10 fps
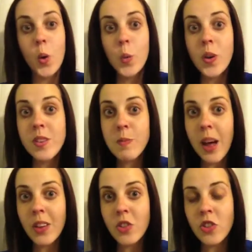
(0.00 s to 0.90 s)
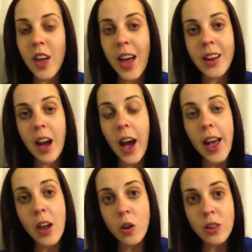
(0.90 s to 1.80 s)
was Matched, and
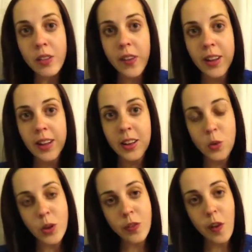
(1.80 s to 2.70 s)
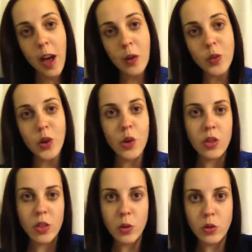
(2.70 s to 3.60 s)
I only found out 24 hours ago that there were